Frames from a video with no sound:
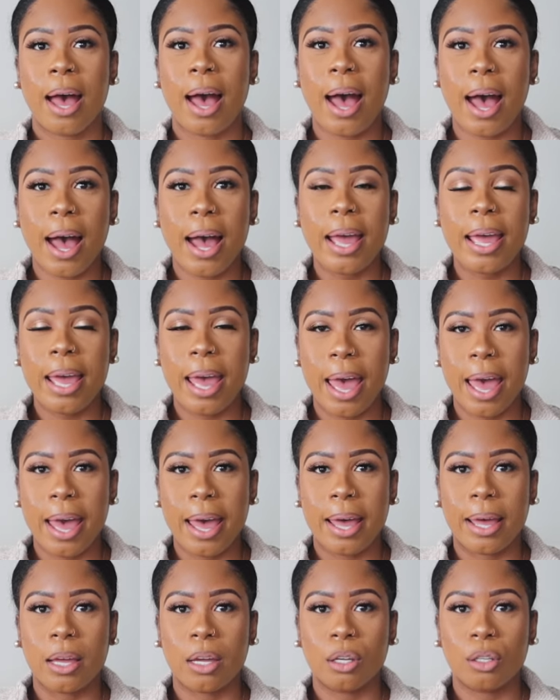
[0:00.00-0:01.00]
I
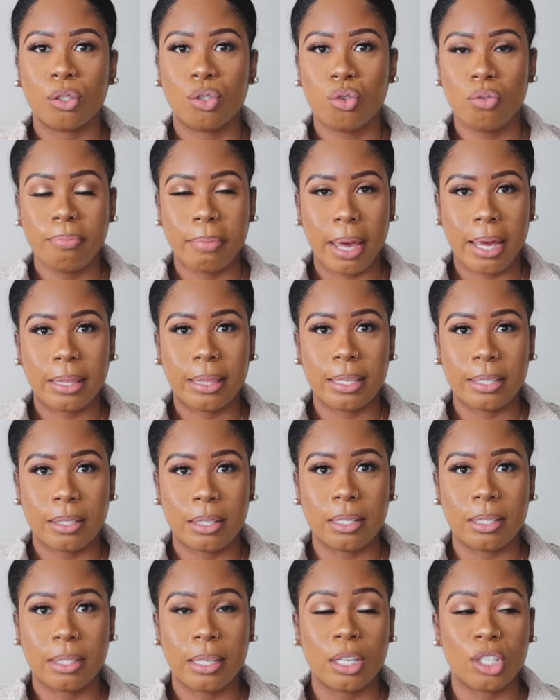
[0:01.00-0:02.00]
had to make this
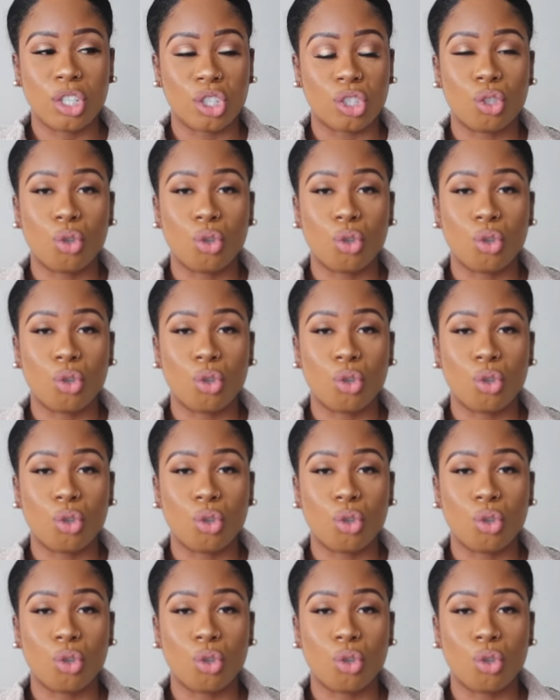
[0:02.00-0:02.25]
decision